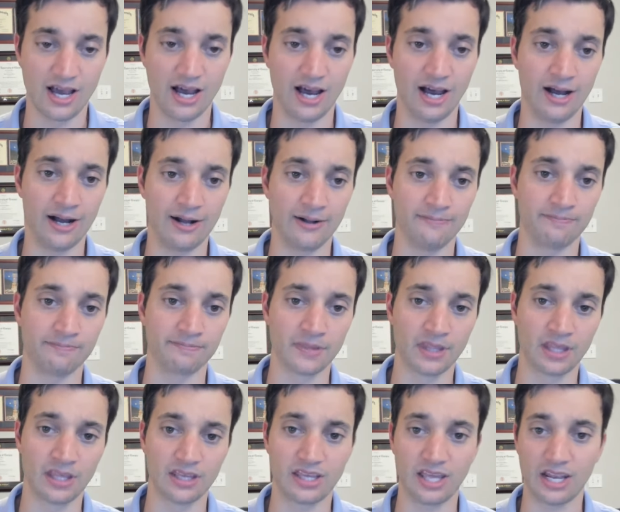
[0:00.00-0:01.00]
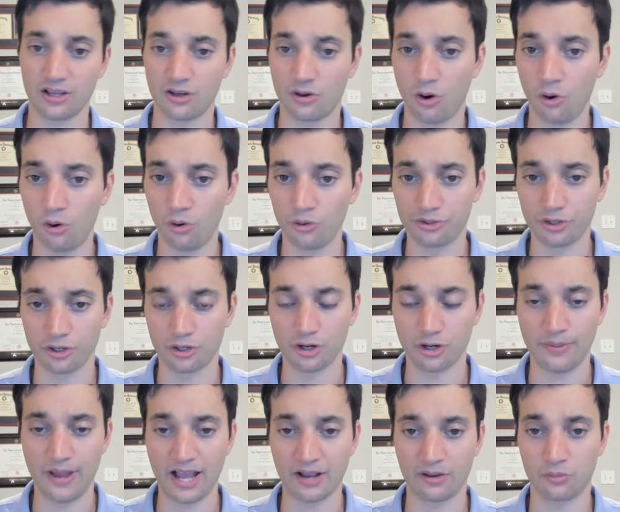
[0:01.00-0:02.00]
Getting Cole
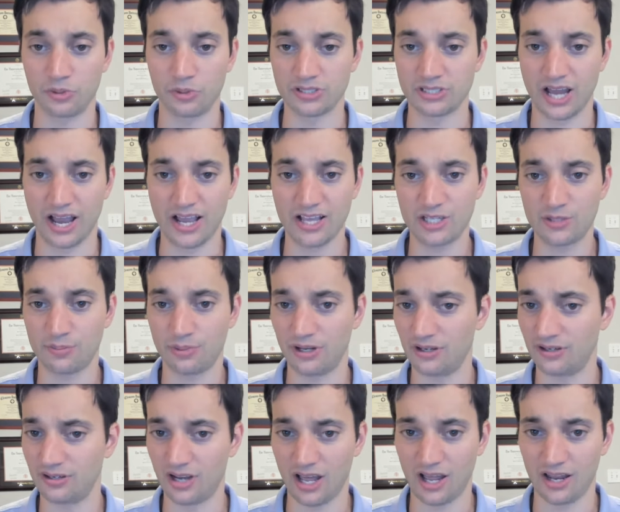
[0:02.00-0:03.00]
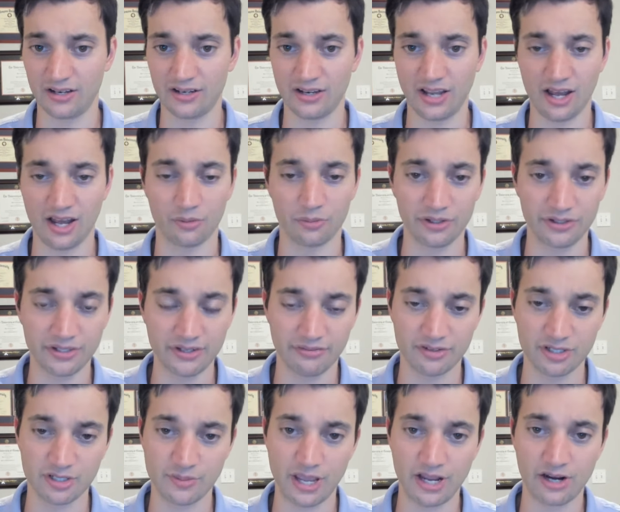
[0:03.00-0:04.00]
Turner back was nice, but not a real
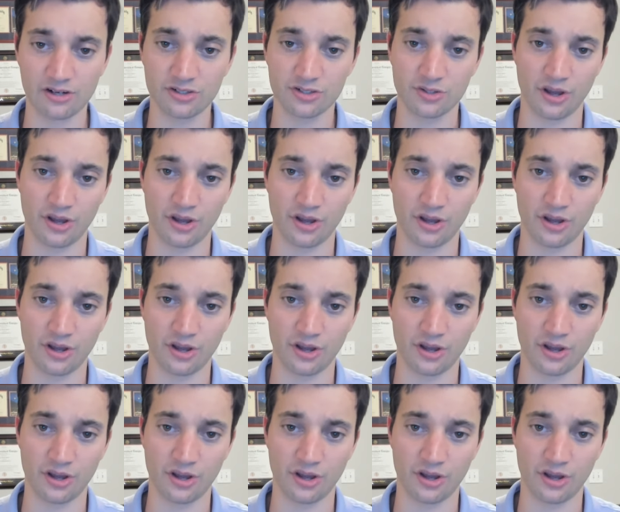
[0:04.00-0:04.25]
difference maker.